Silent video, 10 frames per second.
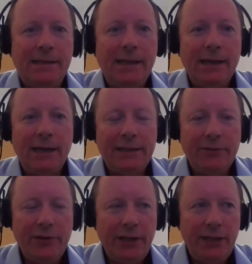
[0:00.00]
Yeah, I
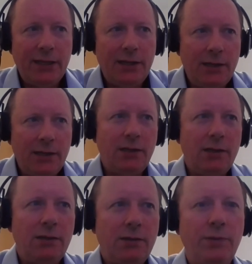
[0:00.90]
agree
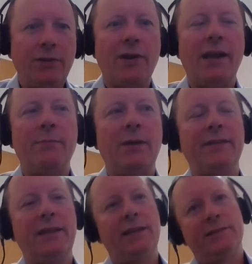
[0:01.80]
with Graham. I
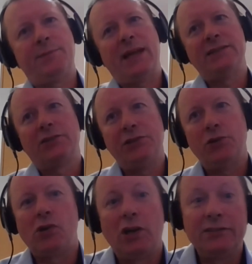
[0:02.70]
think it depends on
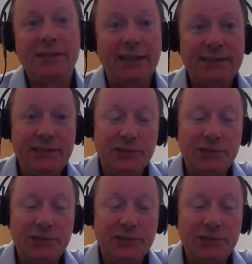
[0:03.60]
your context and